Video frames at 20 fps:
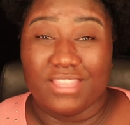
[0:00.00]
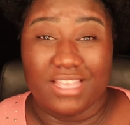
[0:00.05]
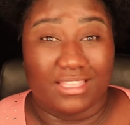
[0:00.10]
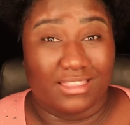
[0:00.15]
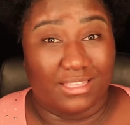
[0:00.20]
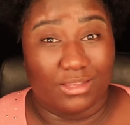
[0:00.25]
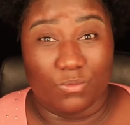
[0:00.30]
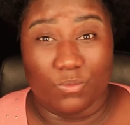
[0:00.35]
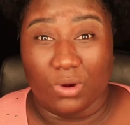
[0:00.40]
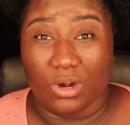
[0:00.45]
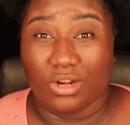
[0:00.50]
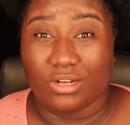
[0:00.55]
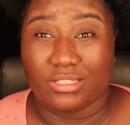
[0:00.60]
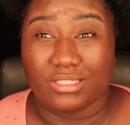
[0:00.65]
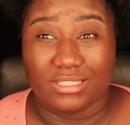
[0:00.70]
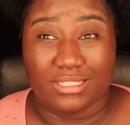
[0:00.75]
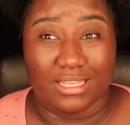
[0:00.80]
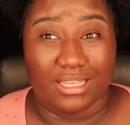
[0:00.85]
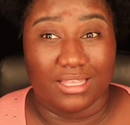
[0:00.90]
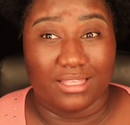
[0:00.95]
nothing
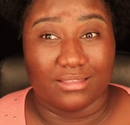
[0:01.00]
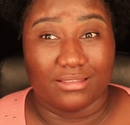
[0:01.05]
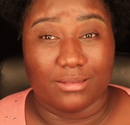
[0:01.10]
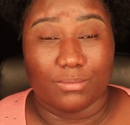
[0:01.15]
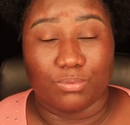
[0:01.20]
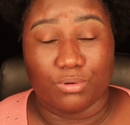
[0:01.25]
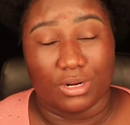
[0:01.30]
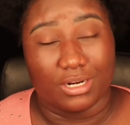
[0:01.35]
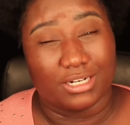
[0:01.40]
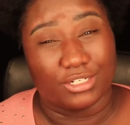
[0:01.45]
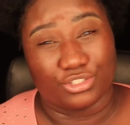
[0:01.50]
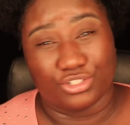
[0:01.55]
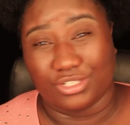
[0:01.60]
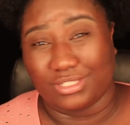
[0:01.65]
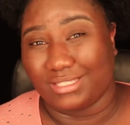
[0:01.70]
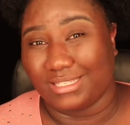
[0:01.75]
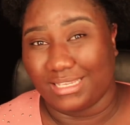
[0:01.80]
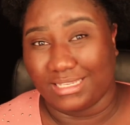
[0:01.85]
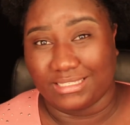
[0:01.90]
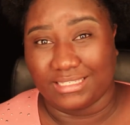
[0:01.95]
works, then the product
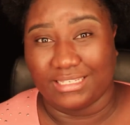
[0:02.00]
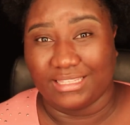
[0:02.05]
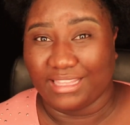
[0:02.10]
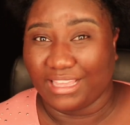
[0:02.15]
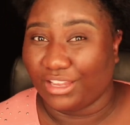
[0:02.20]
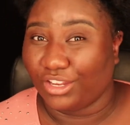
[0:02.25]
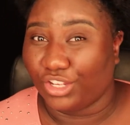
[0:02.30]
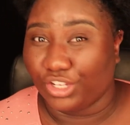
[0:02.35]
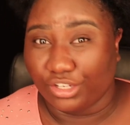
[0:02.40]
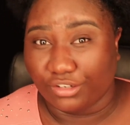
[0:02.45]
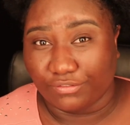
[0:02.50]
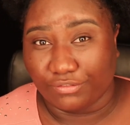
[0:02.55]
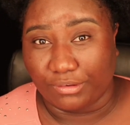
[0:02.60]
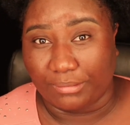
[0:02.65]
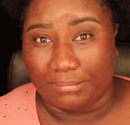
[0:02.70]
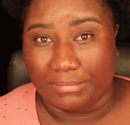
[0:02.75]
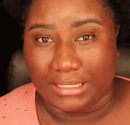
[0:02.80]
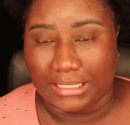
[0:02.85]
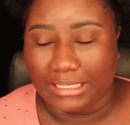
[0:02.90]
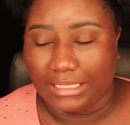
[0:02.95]
just isn't that good
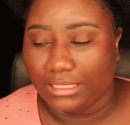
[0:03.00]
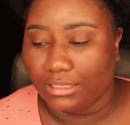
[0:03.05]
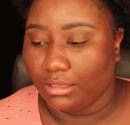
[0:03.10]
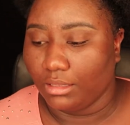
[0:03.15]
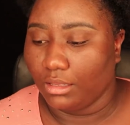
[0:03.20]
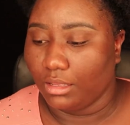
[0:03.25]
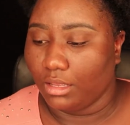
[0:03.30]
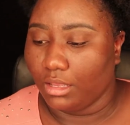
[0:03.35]
for me.